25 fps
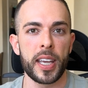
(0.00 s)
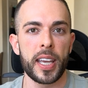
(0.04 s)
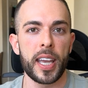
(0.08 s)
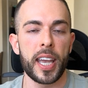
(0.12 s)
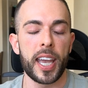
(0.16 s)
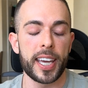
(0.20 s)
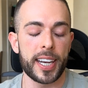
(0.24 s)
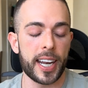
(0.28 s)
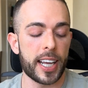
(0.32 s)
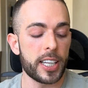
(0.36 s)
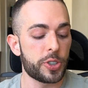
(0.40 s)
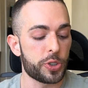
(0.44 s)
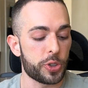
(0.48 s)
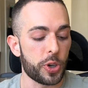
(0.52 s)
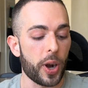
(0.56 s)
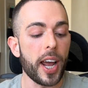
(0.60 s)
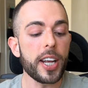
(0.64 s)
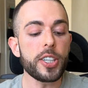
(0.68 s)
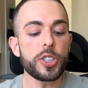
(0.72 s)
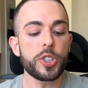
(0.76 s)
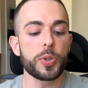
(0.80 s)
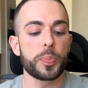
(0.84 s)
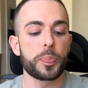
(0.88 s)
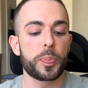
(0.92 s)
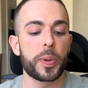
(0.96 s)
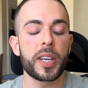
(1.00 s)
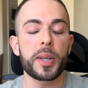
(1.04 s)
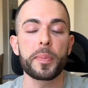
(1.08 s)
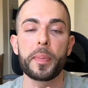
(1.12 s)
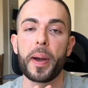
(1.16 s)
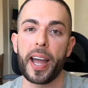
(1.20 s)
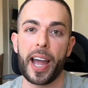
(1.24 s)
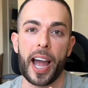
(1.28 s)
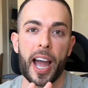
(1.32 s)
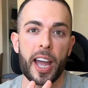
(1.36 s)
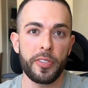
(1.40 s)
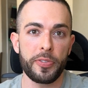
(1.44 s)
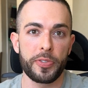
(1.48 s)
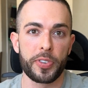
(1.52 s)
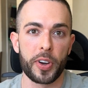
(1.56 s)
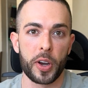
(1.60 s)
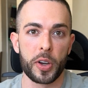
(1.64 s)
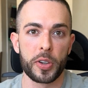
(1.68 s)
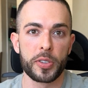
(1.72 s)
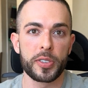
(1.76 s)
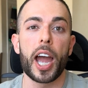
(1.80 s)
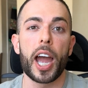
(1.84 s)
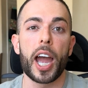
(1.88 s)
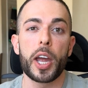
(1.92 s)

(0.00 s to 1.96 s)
And I tried to ping my iPhone.